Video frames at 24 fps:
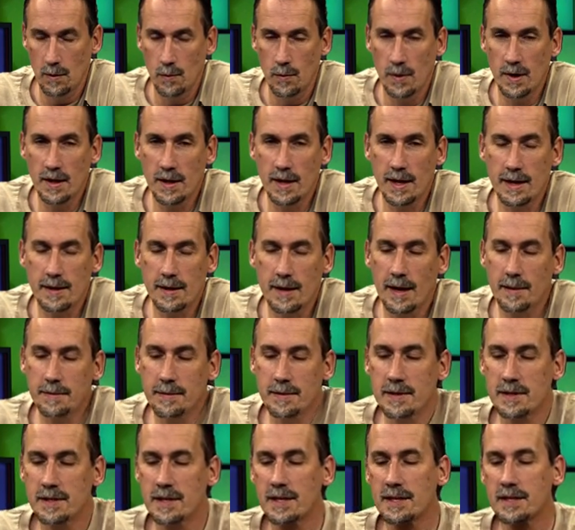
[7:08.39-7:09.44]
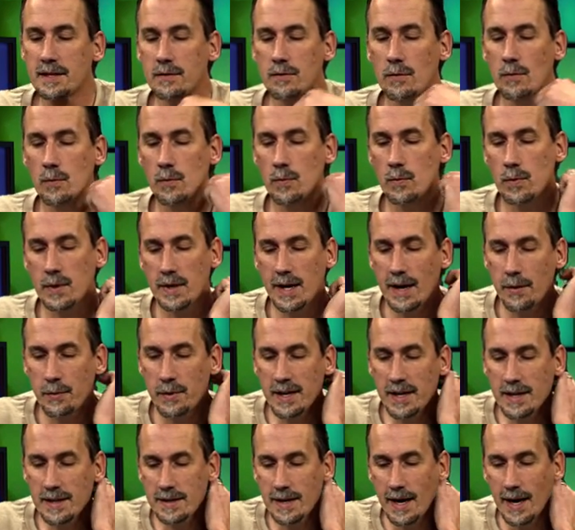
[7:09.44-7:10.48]
Well, I, I'm just yeah. We
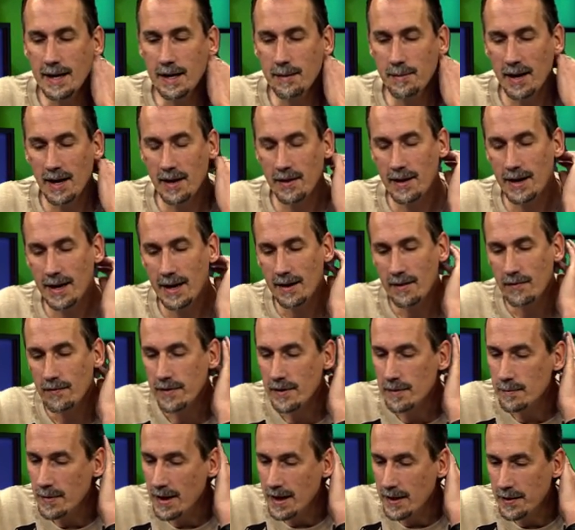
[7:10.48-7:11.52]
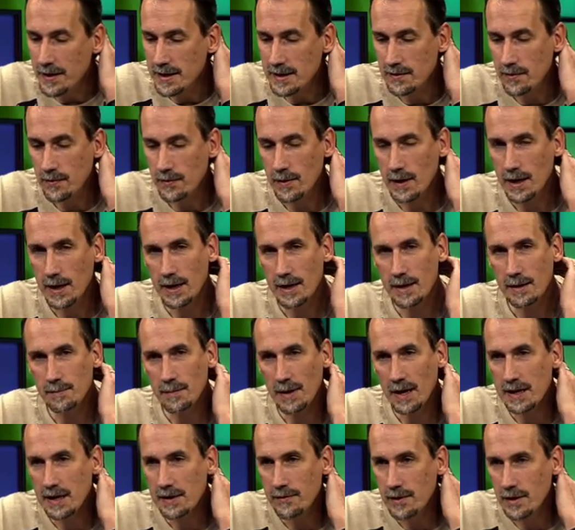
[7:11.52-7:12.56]
can talk about that from atheists. Um,
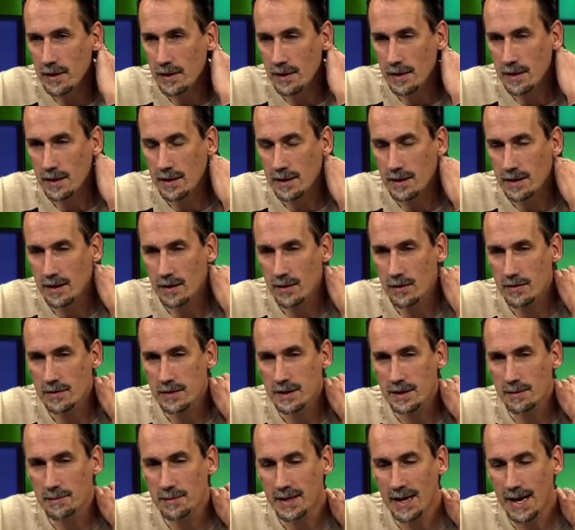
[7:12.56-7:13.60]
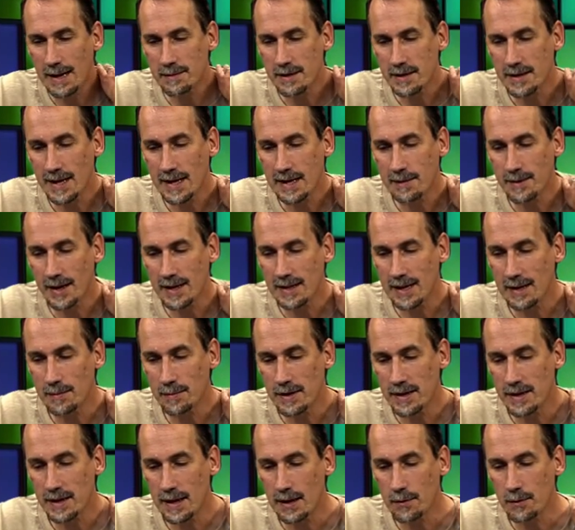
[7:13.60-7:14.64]
I'll give you you know some time to talk about that,
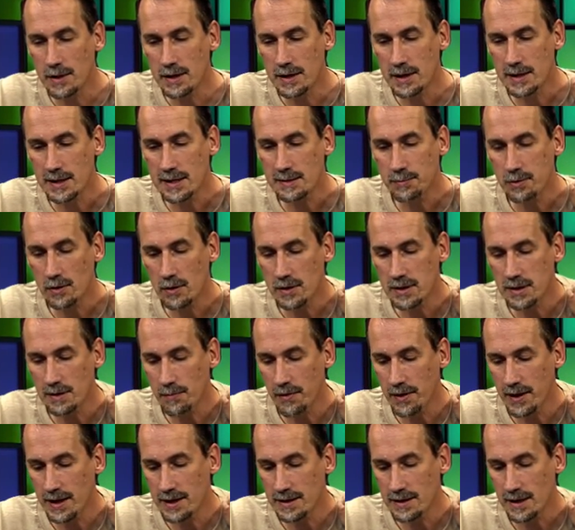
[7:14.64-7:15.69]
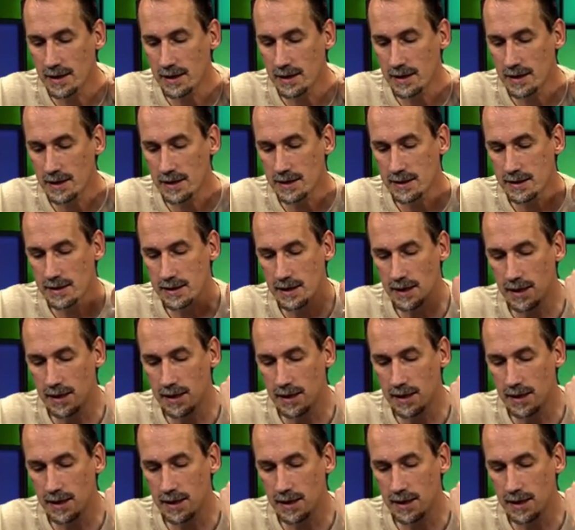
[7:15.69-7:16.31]
but I wanted to explore some things on this.